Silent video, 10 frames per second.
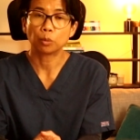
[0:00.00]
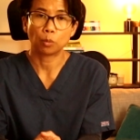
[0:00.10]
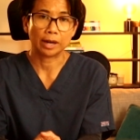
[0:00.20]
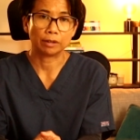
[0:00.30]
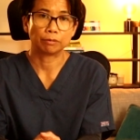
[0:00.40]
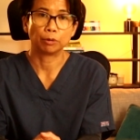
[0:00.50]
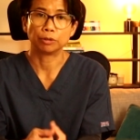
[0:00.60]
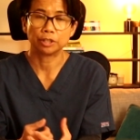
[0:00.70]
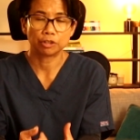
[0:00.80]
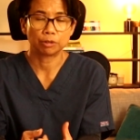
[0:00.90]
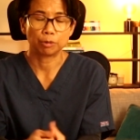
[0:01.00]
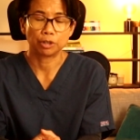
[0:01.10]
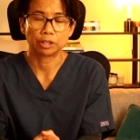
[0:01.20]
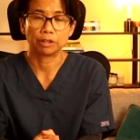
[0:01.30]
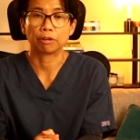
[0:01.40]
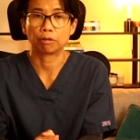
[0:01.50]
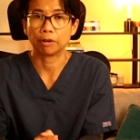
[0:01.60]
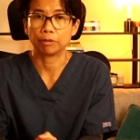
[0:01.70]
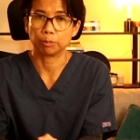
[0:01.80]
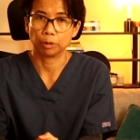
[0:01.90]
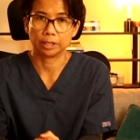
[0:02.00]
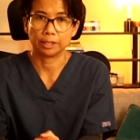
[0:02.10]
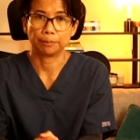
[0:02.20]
wait for distribution throughout the body.